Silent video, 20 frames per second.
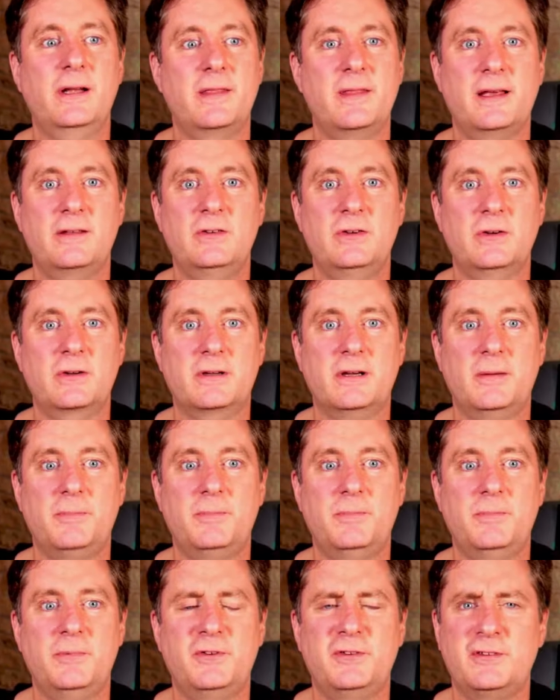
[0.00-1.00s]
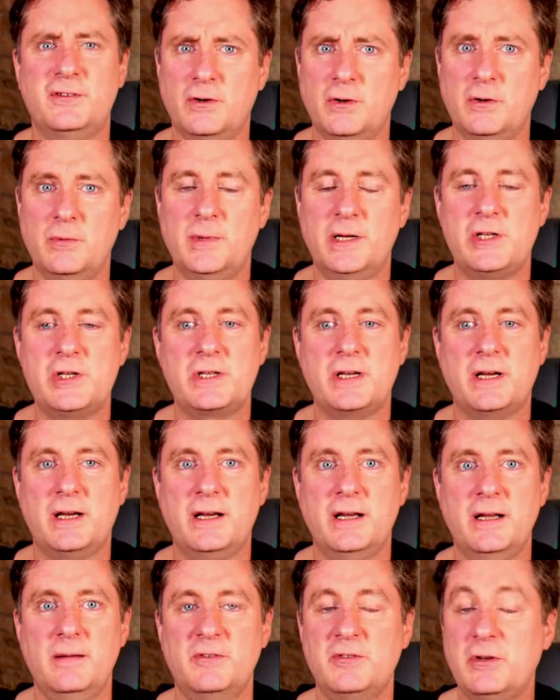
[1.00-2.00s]
And that took up so much
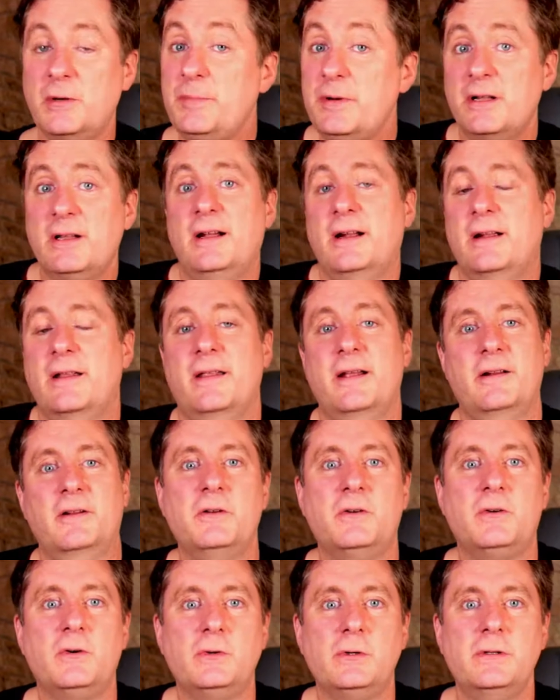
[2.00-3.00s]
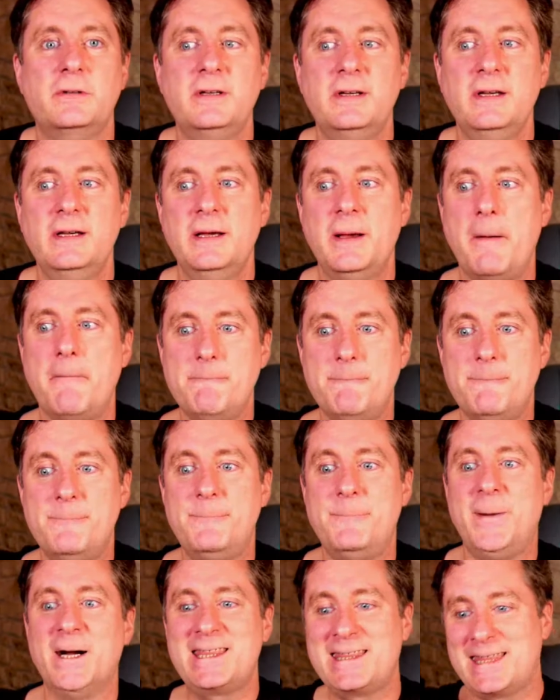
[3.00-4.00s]
time. So I put a lot of that on hold,
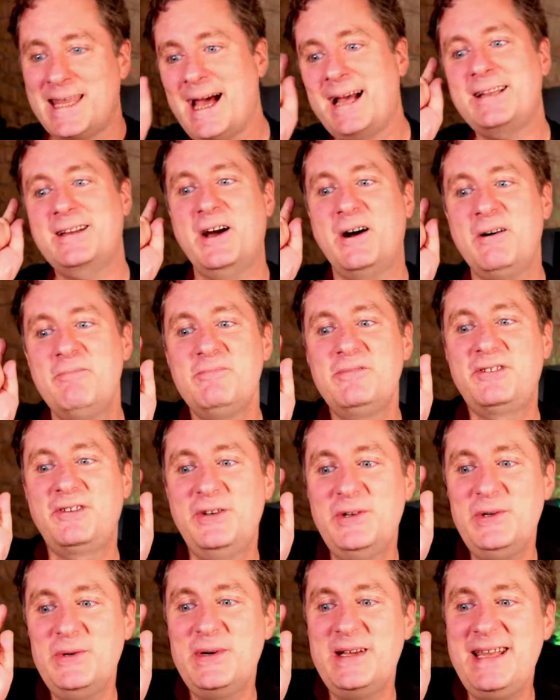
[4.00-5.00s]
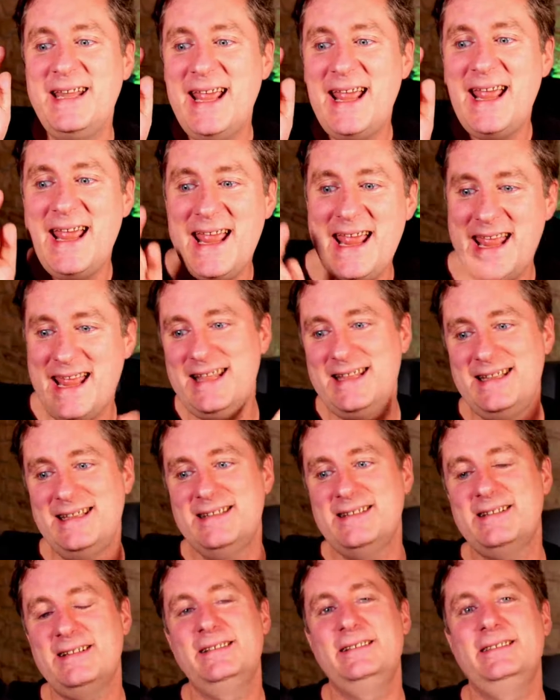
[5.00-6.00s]
but that comes to an
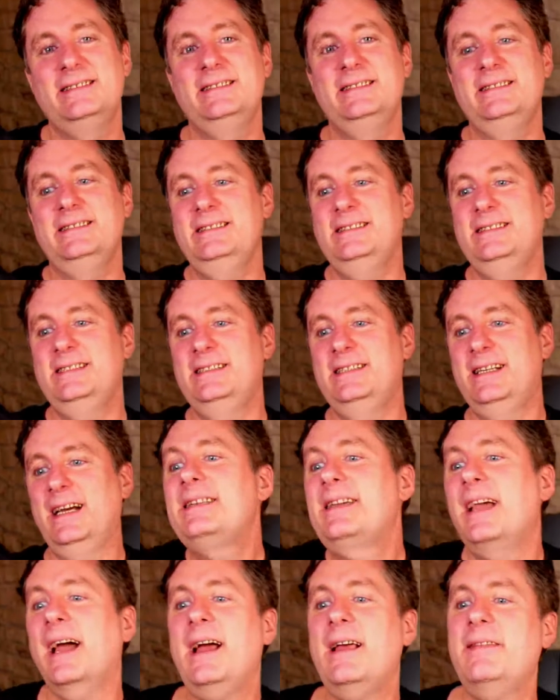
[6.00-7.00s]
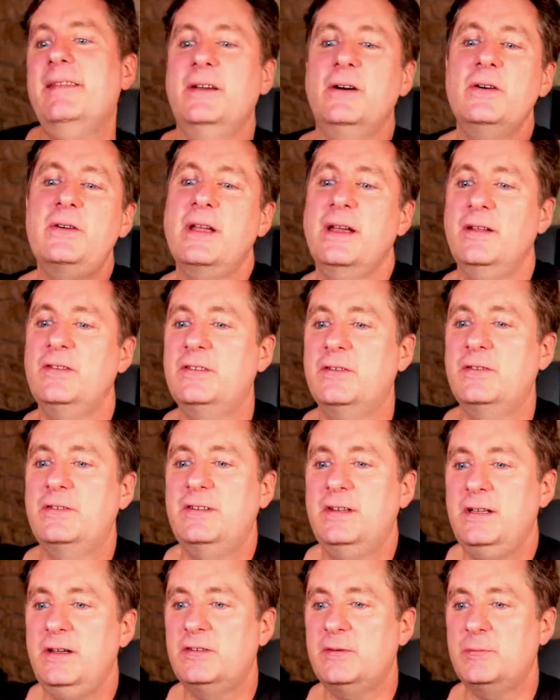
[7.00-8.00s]
end. And Kathy, okay, so
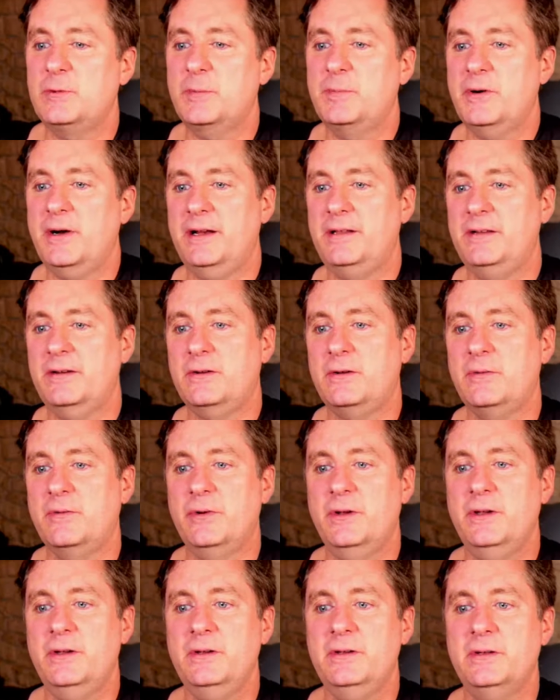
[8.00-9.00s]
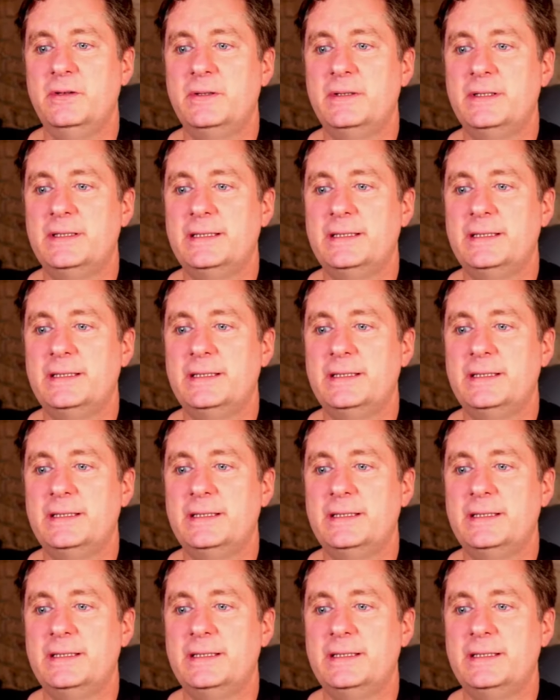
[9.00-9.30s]
CDs are more practical for you.